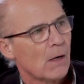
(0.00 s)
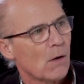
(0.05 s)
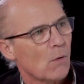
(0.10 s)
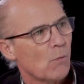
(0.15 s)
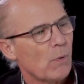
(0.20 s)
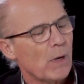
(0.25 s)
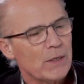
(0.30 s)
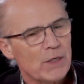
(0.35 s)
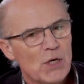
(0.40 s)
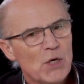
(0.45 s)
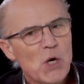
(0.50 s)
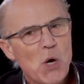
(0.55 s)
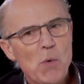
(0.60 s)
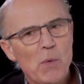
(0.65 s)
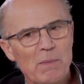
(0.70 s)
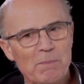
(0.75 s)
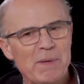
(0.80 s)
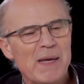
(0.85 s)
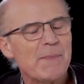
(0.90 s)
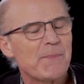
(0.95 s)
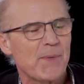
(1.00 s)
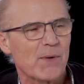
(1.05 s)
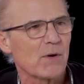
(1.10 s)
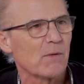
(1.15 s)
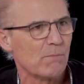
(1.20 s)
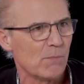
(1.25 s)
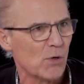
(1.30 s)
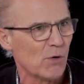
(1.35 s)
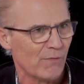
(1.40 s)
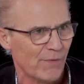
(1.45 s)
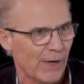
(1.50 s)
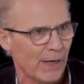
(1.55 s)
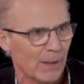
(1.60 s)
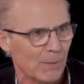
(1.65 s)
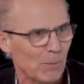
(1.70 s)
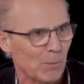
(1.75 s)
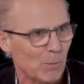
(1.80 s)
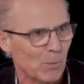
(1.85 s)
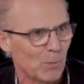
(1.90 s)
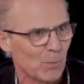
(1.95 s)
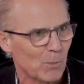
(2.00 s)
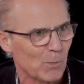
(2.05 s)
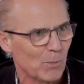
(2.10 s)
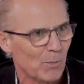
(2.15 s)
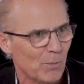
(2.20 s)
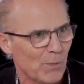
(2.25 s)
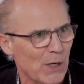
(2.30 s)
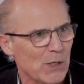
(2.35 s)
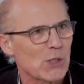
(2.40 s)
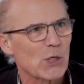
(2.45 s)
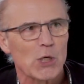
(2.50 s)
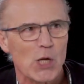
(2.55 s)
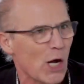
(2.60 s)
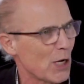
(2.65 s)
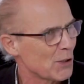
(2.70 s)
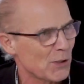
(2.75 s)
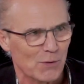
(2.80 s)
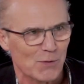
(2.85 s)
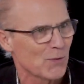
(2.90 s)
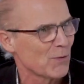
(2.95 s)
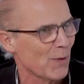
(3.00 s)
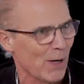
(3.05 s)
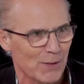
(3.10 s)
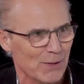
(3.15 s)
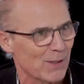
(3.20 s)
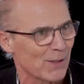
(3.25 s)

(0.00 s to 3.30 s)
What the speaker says: Well, when people are moving, there's lots of stress.